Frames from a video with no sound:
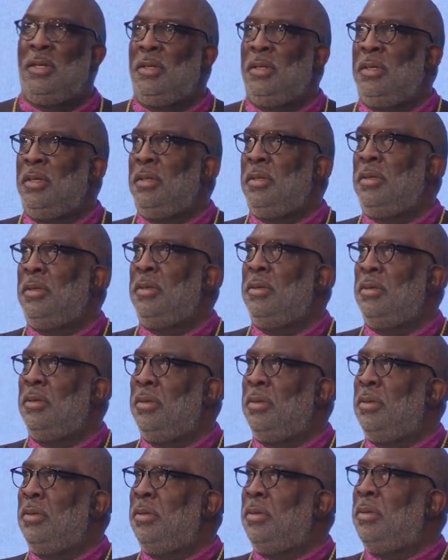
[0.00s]

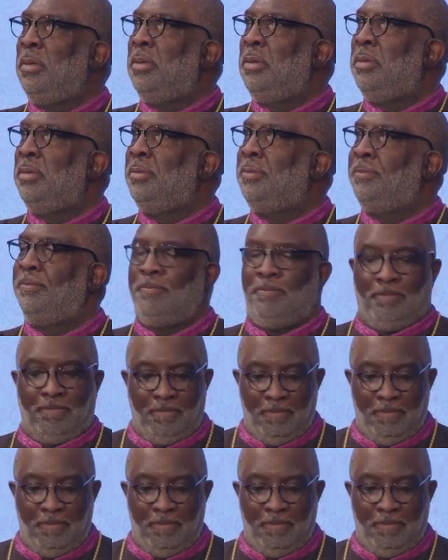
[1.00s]
(silence)